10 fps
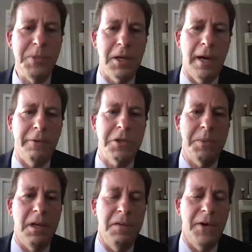
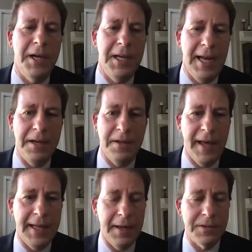Congressman, if I could add to
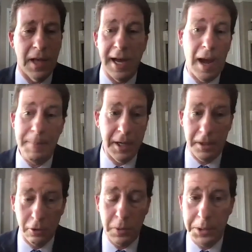that, I
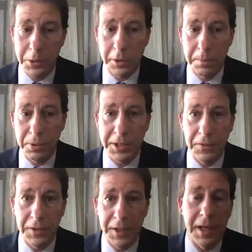agree with you
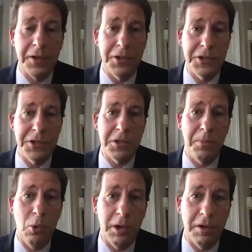completely. Just in
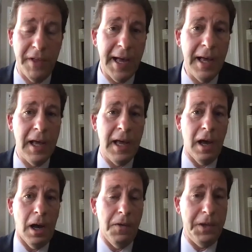support of that.
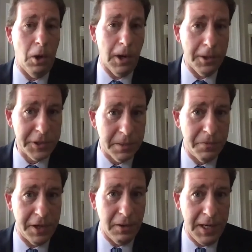The Articles of
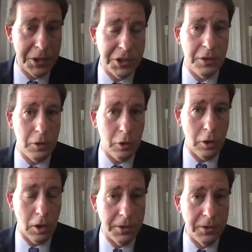Confederation,
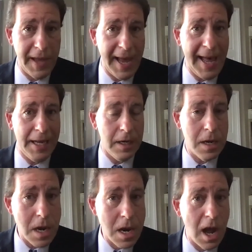under that,
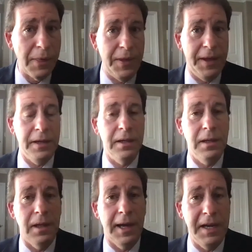nothing,
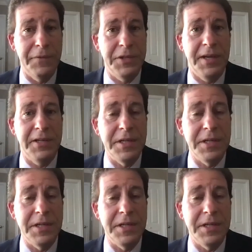I emphasize